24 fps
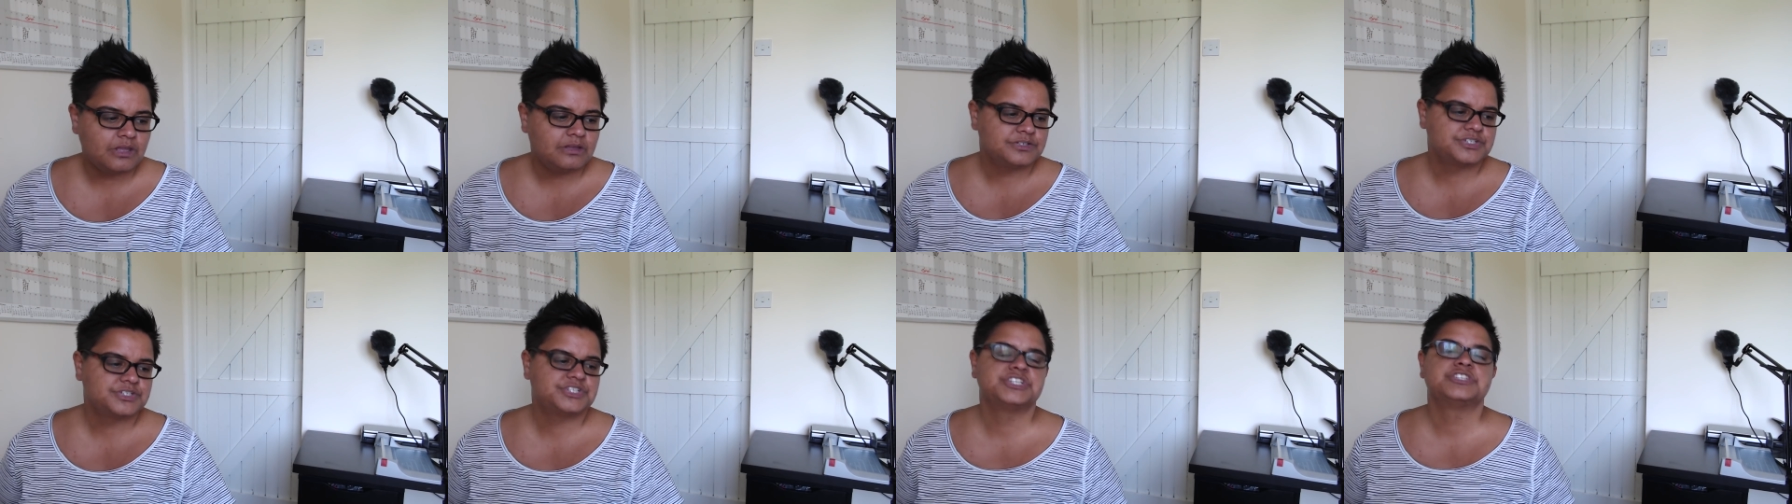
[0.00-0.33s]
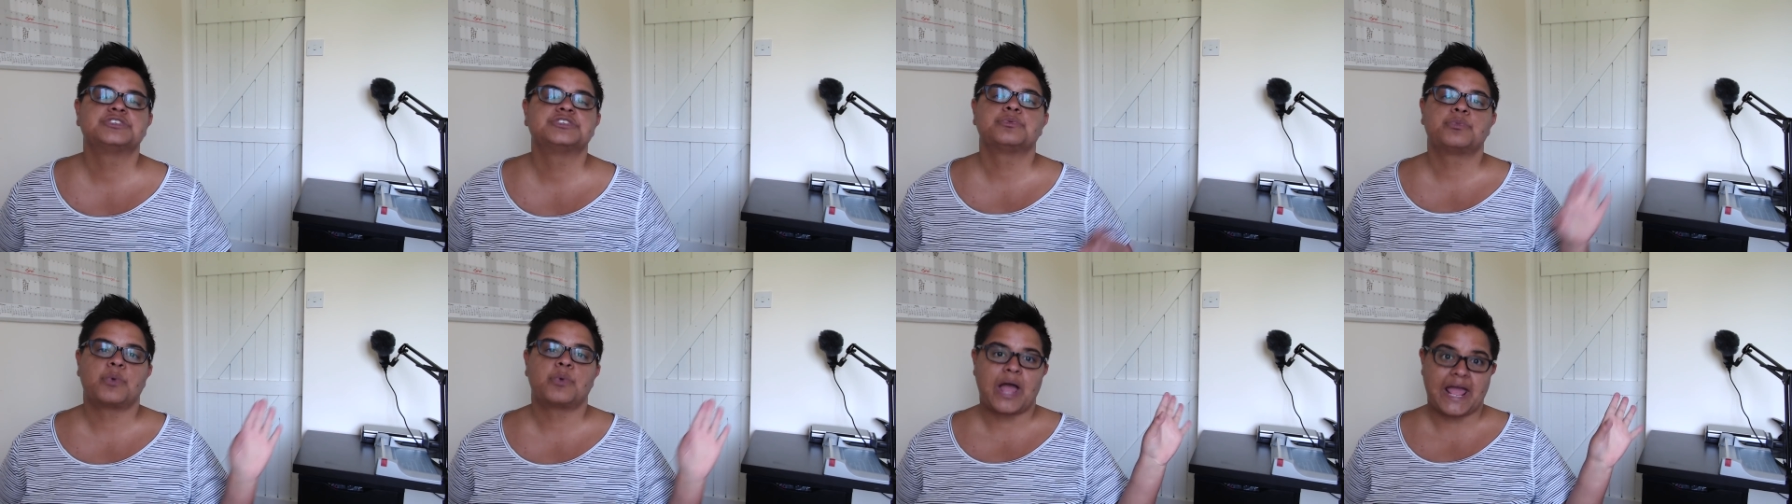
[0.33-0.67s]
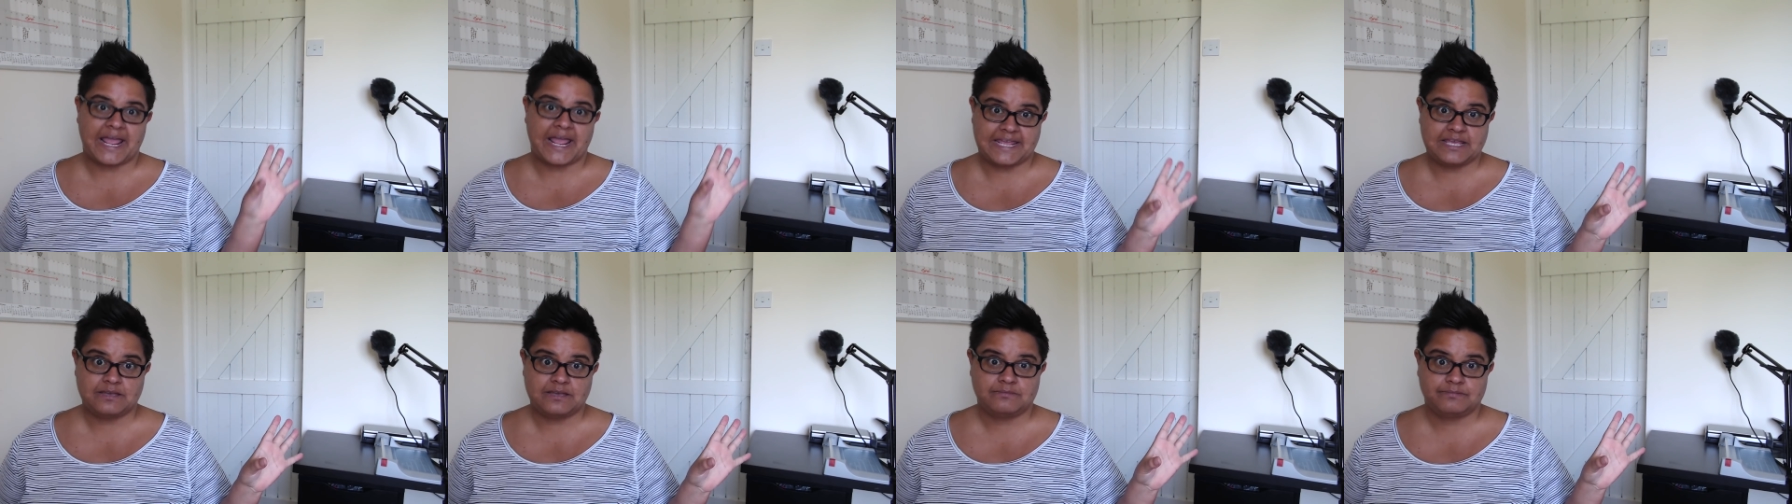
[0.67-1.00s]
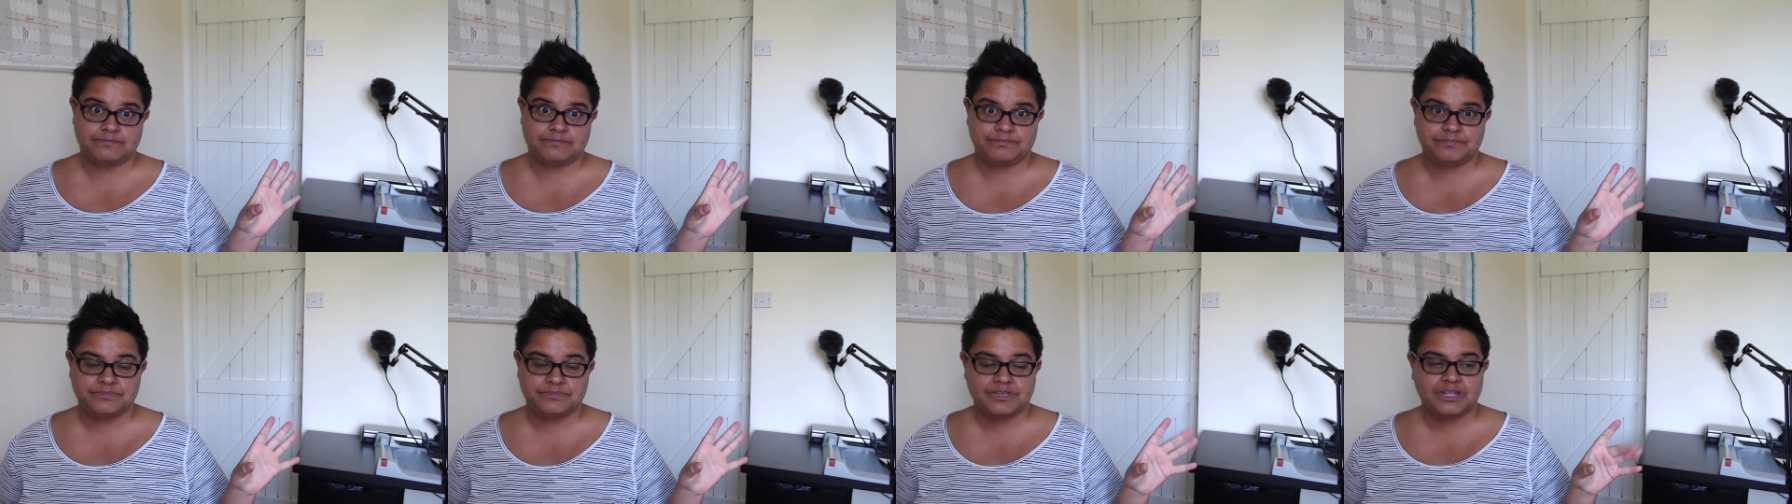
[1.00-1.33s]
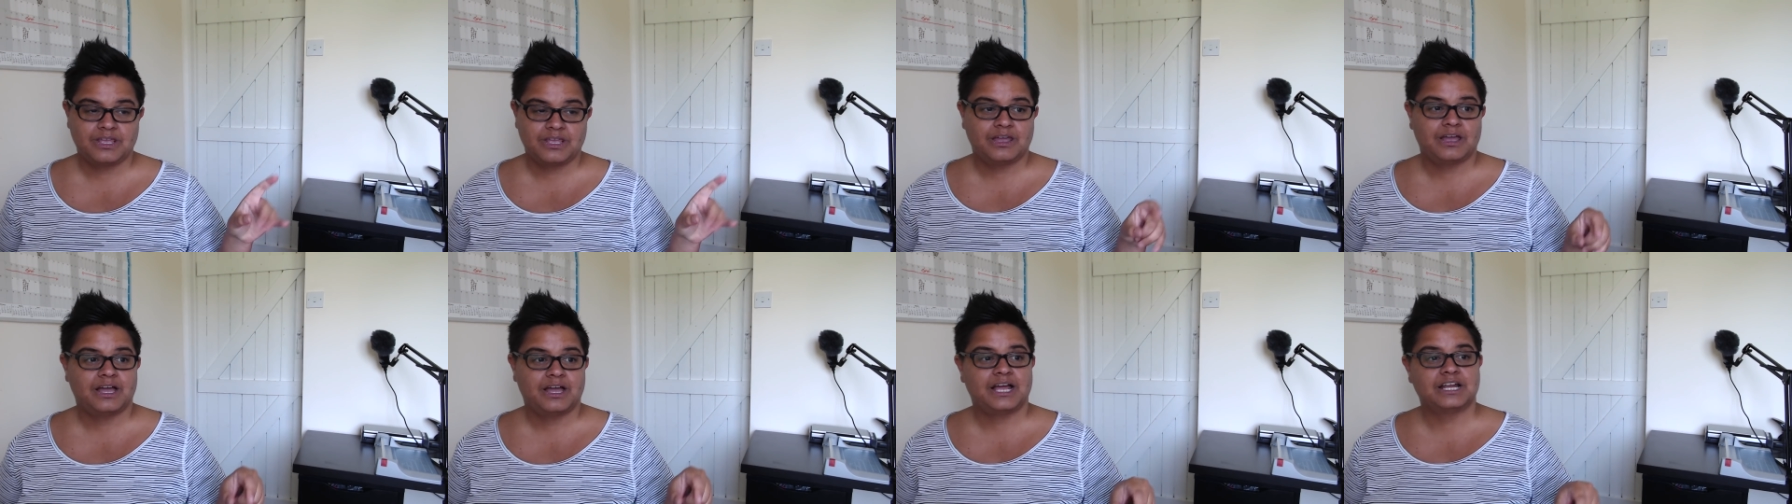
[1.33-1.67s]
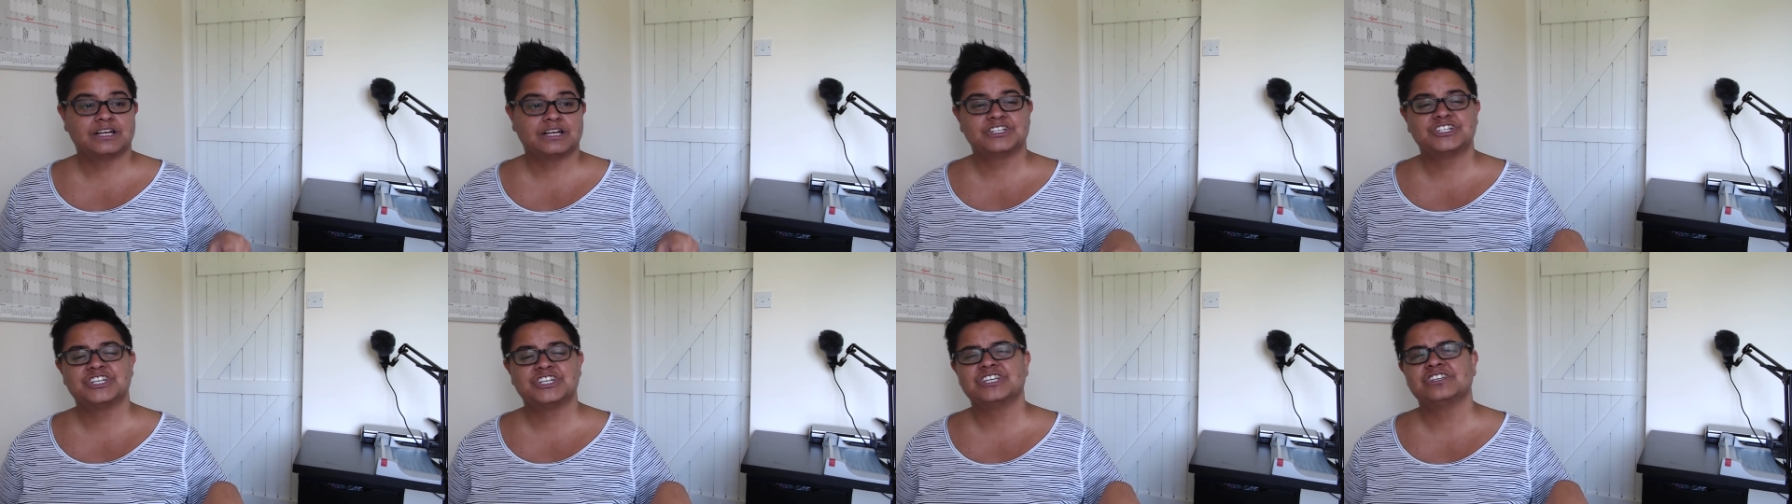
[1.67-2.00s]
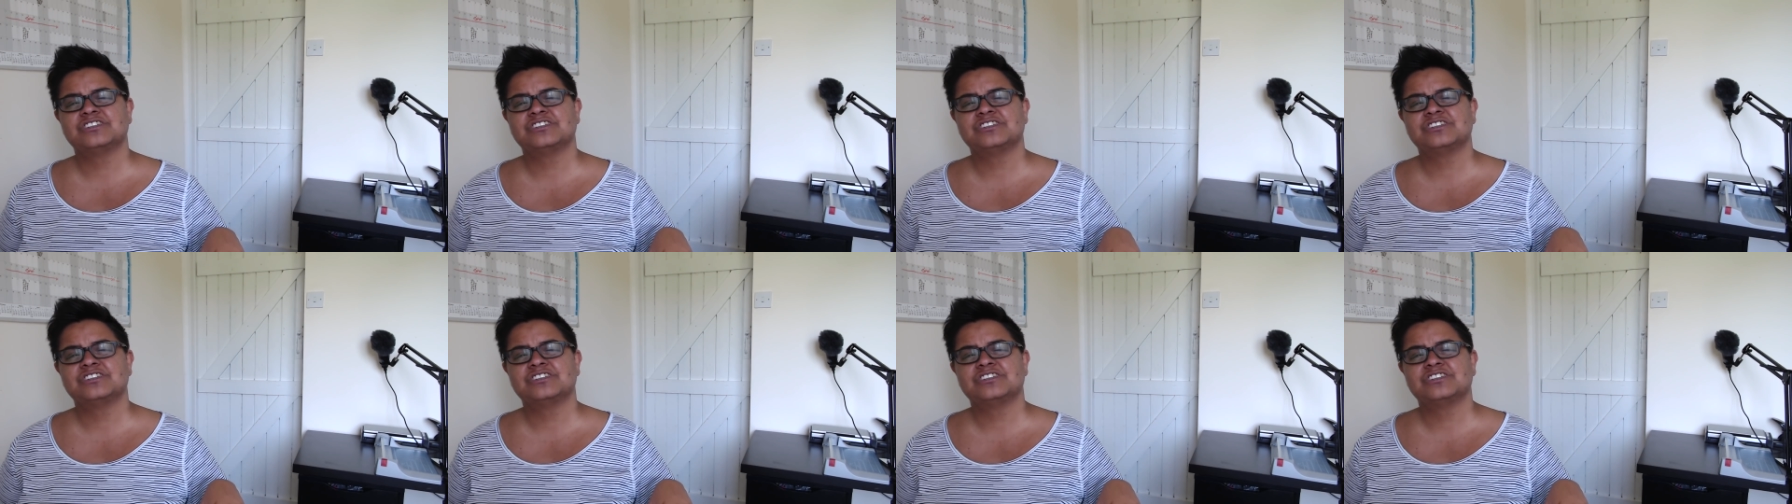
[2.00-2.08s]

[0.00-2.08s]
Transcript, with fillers: She's away. And she